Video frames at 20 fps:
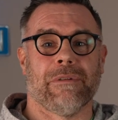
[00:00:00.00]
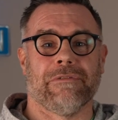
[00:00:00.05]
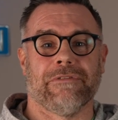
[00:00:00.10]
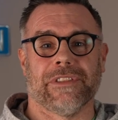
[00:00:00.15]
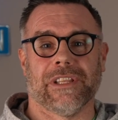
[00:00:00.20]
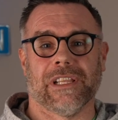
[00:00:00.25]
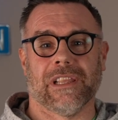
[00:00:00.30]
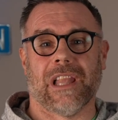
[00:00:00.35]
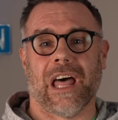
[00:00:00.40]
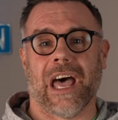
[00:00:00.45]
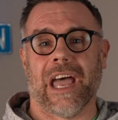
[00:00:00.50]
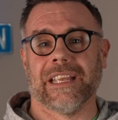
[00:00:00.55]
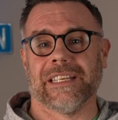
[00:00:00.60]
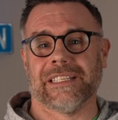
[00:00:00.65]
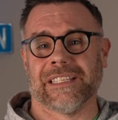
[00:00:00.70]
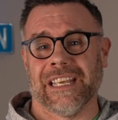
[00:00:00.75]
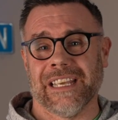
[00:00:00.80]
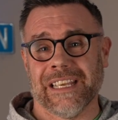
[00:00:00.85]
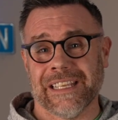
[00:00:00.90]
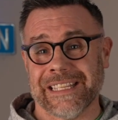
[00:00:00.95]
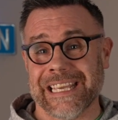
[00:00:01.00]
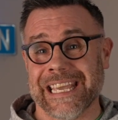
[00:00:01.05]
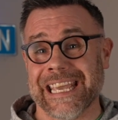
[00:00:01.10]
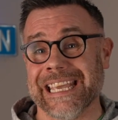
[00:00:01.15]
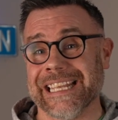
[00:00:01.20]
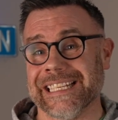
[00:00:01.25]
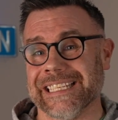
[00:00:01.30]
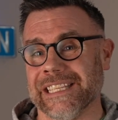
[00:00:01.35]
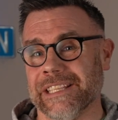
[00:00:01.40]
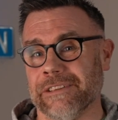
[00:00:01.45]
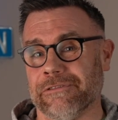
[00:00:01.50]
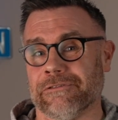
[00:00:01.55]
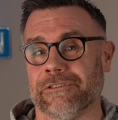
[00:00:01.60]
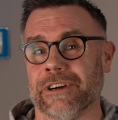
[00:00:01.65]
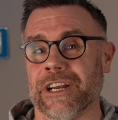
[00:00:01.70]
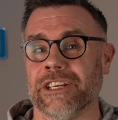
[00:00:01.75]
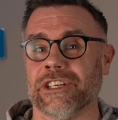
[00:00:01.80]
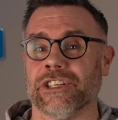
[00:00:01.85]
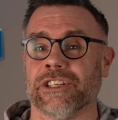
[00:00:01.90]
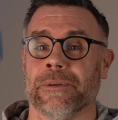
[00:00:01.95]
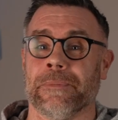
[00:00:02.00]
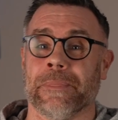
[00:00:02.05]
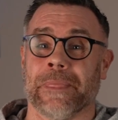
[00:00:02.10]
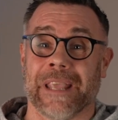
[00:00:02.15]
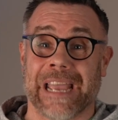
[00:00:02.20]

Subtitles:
for the lights, the heating, the fridge,